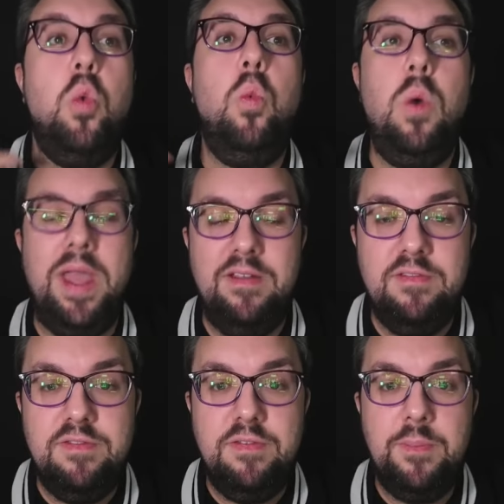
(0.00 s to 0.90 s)

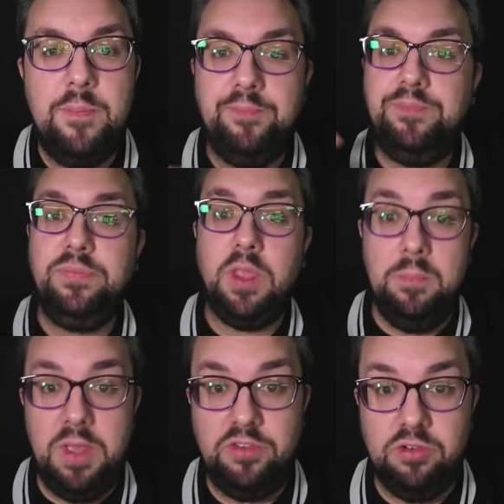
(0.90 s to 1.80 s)
with
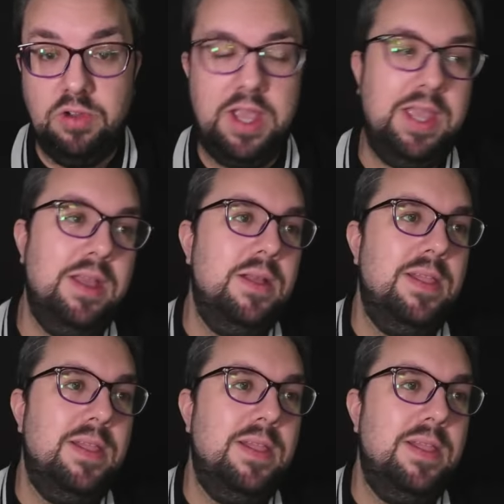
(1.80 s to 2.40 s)
Misery.